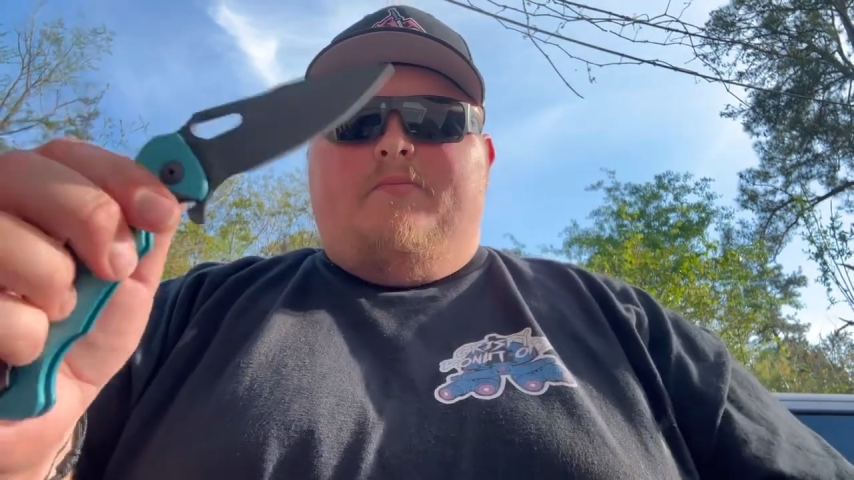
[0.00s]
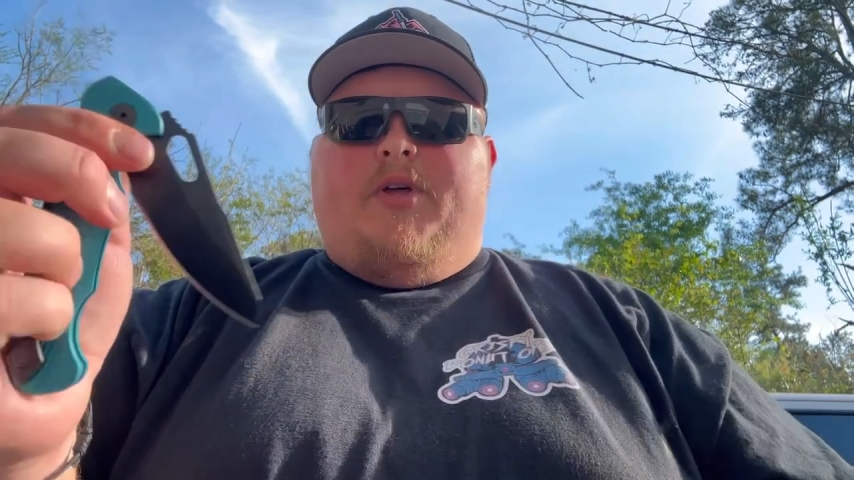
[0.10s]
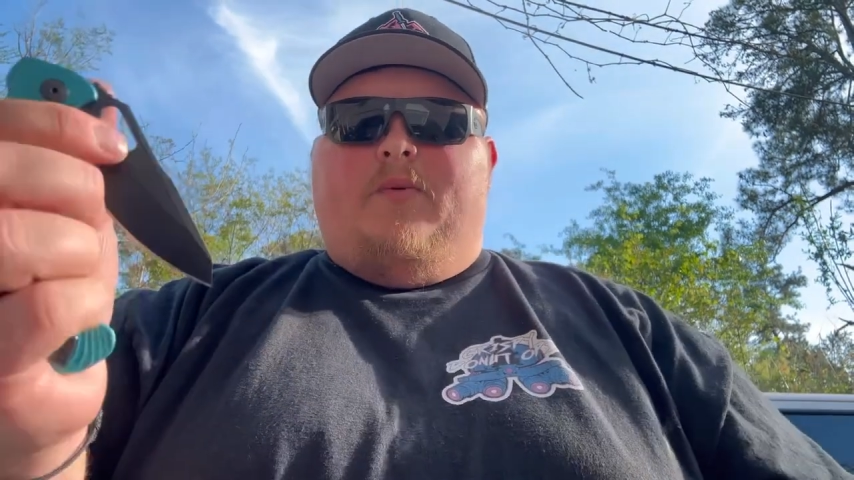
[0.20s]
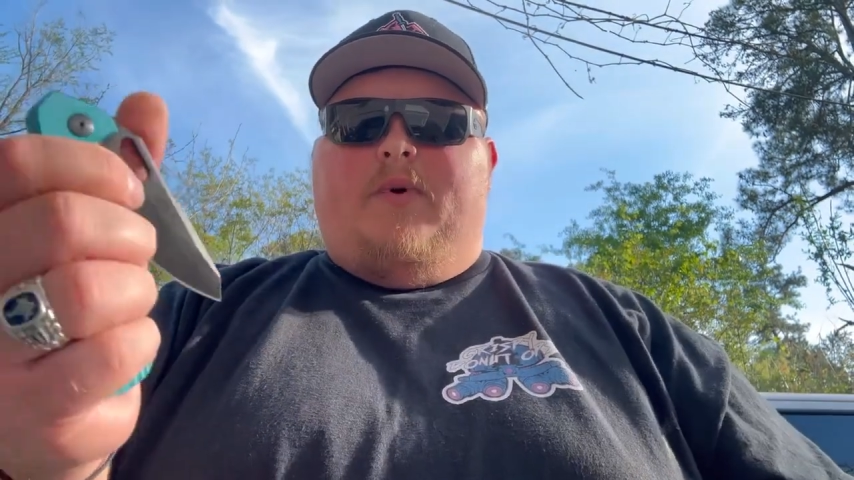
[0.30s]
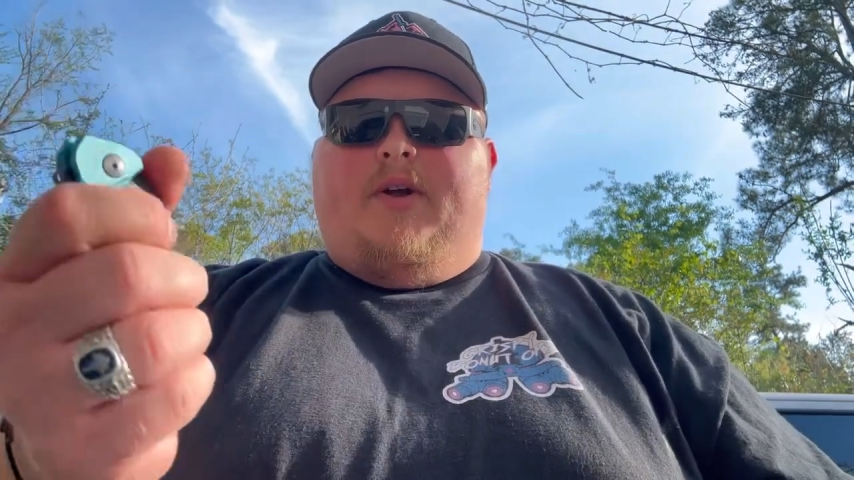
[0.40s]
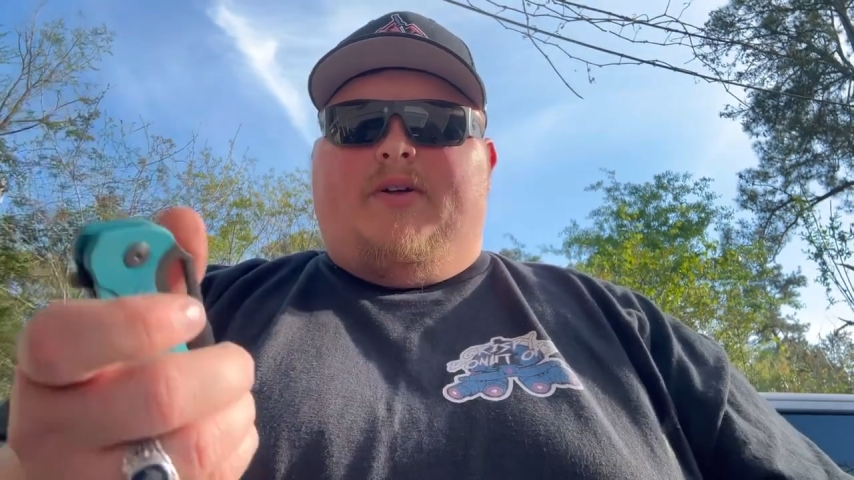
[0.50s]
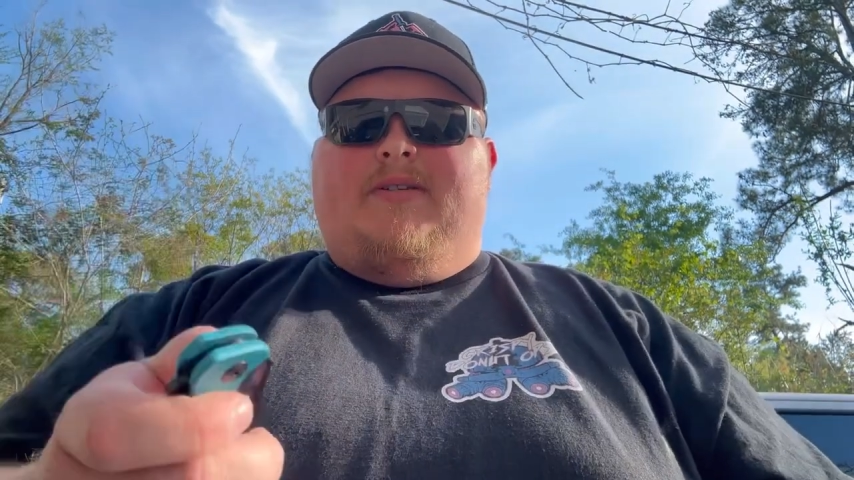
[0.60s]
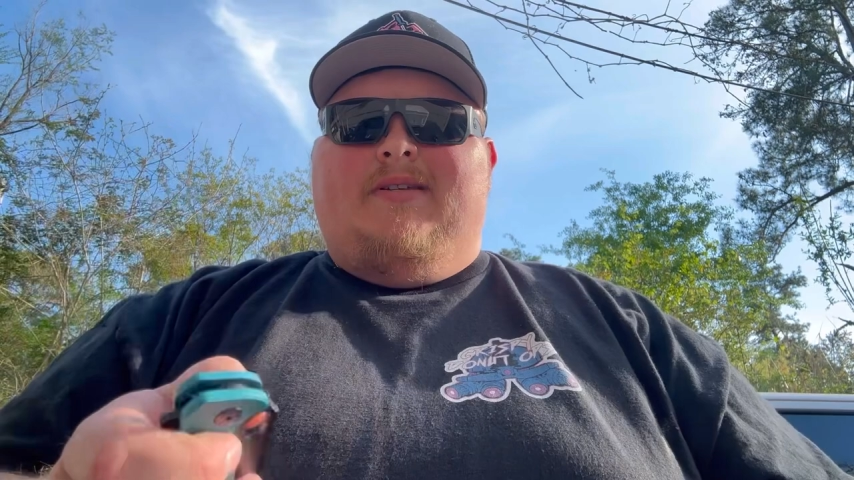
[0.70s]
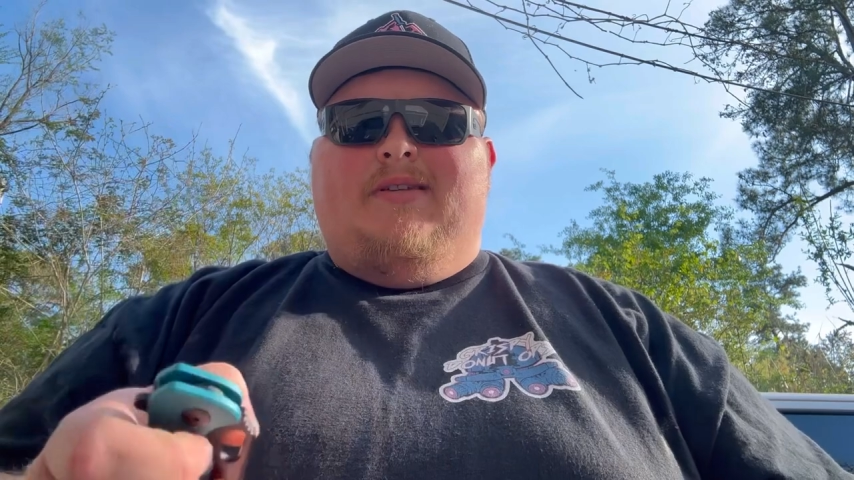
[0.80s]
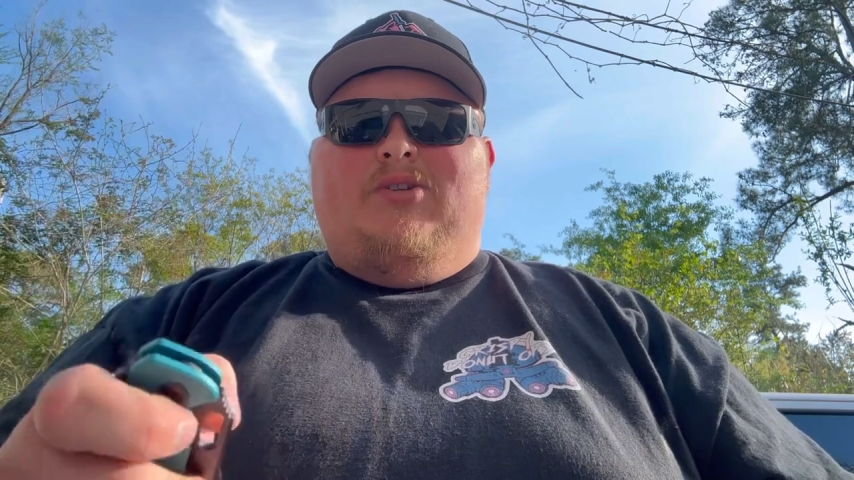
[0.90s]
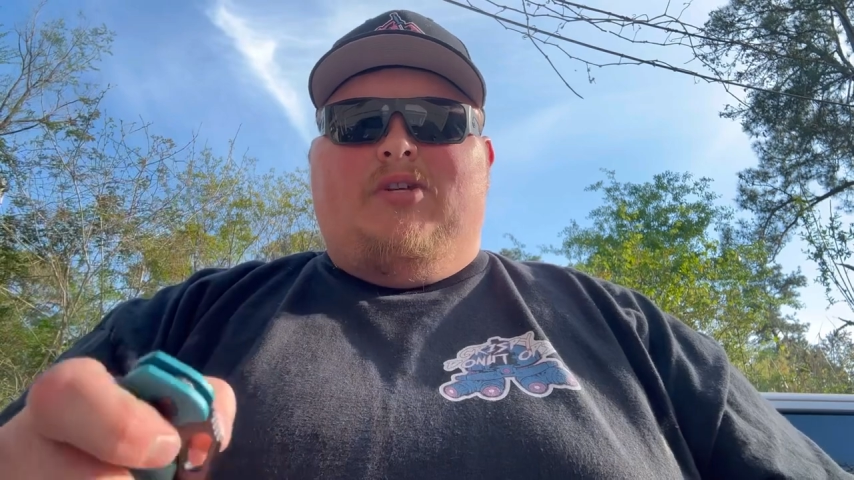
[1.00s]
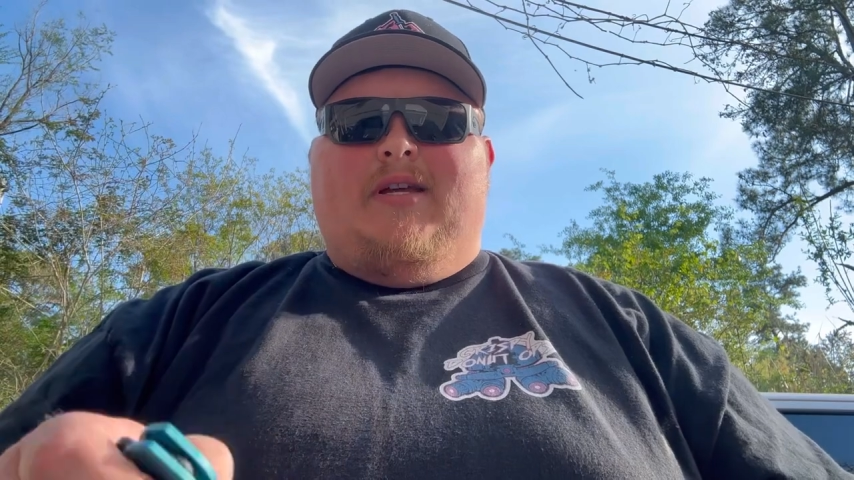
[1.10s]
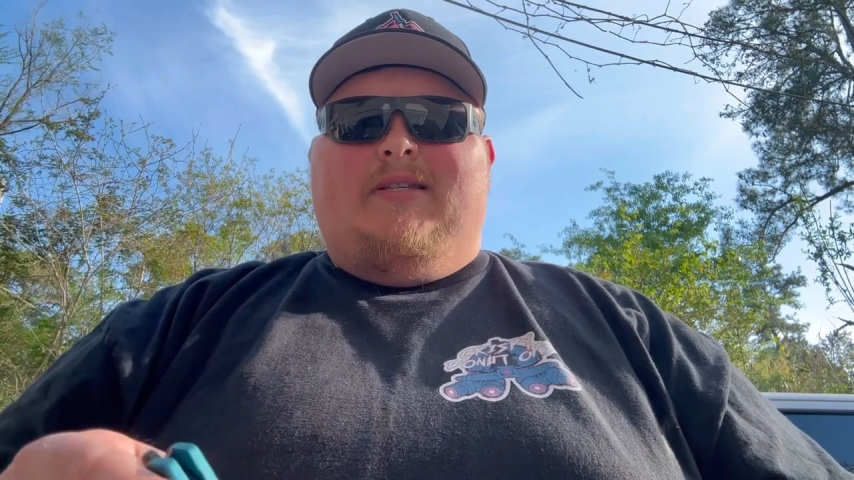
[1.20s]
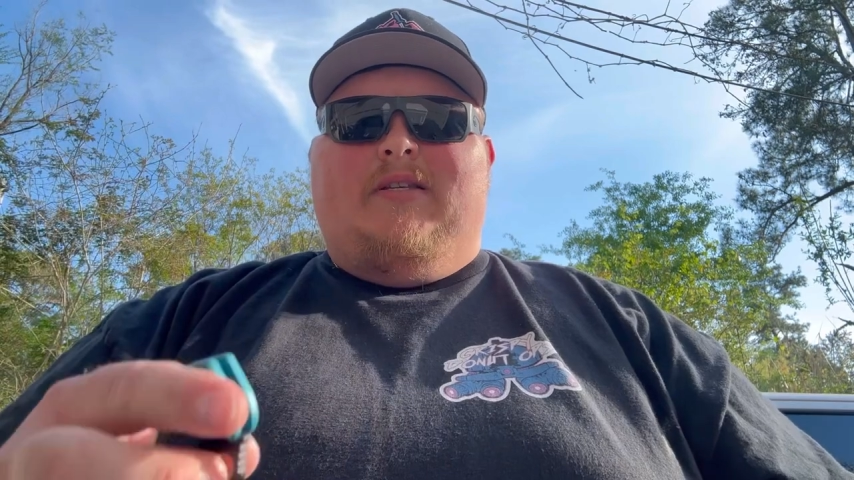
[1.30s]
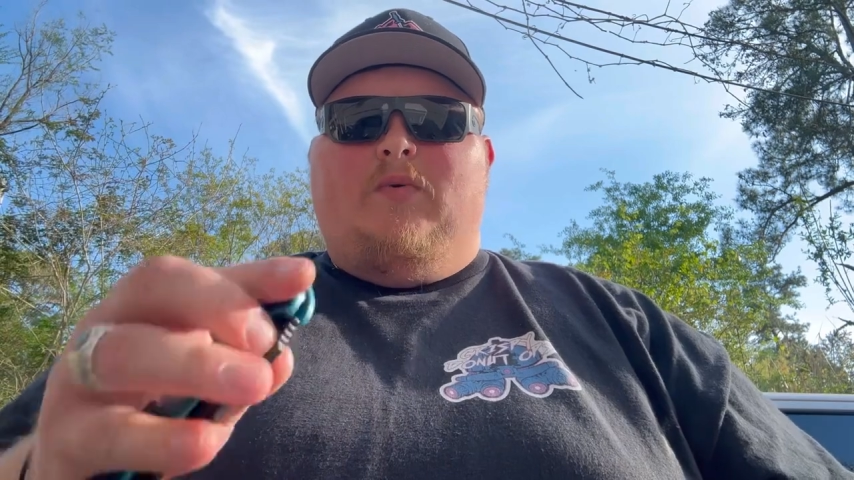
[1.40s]
but it works
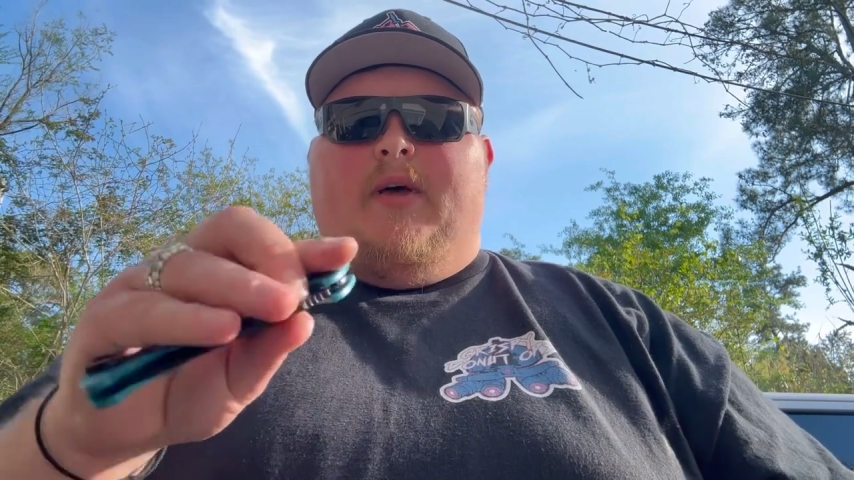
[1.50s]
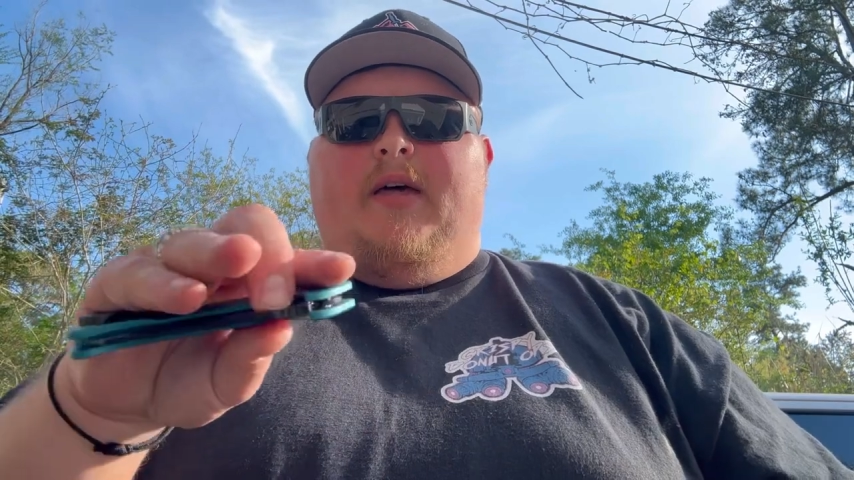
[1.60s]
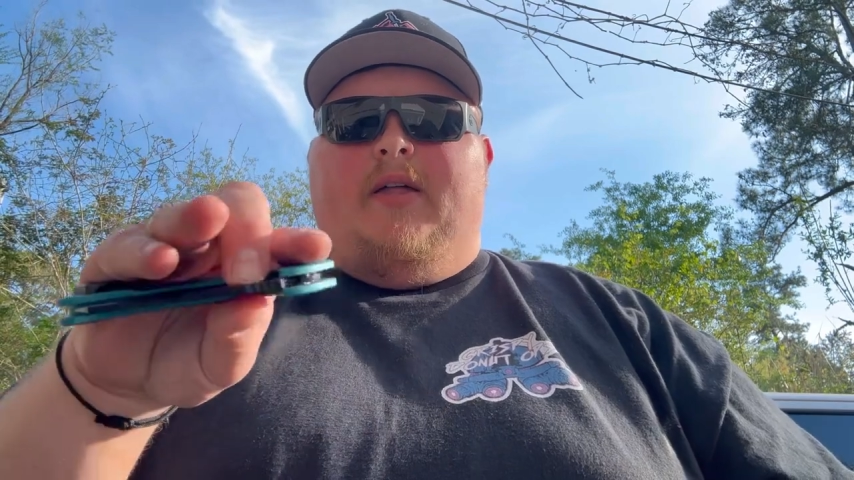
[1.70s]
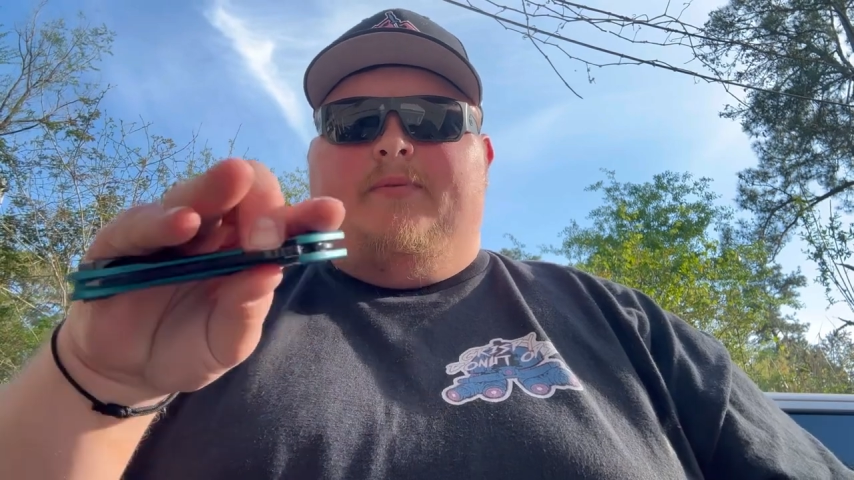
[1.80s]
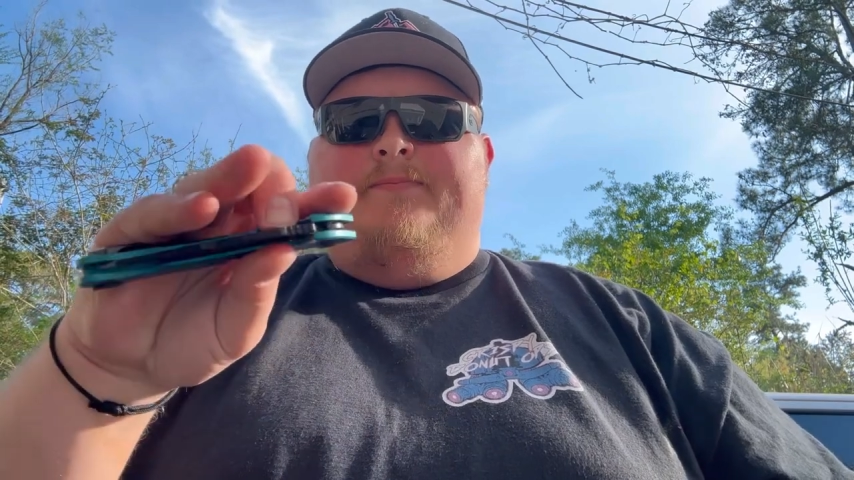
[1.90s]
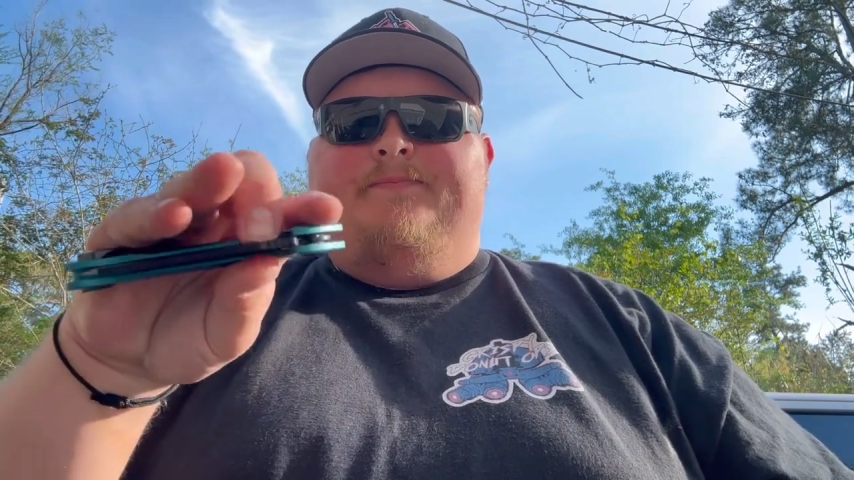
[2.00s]
just as well.